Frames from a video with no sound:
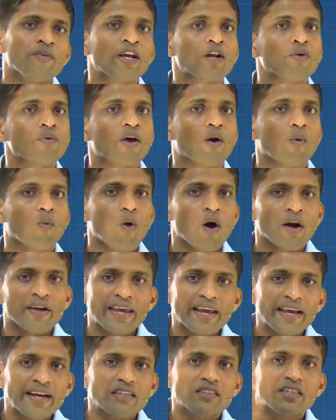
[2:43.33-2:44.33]
where you were
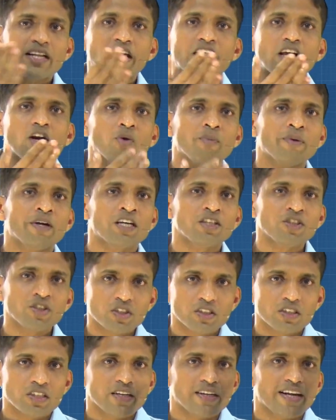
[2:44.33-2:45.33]
walking at 3
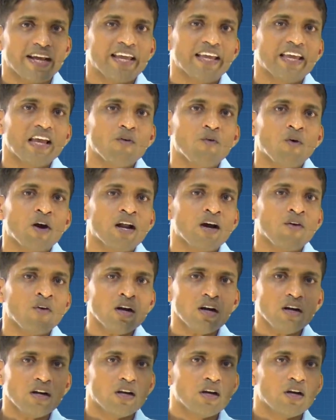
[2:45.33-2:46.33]
kilometers, taking 1
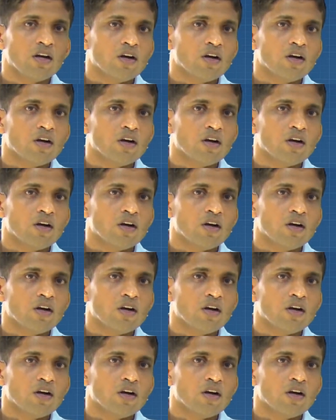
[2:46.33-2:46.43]
hour.